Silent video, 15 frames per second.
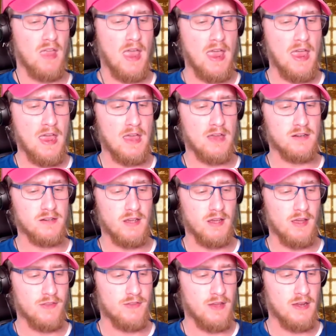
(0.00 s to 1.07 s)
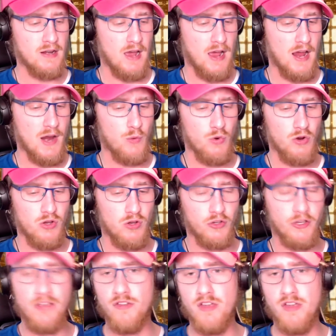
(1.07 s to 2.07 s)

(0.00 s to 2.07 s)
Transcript: and then I will give you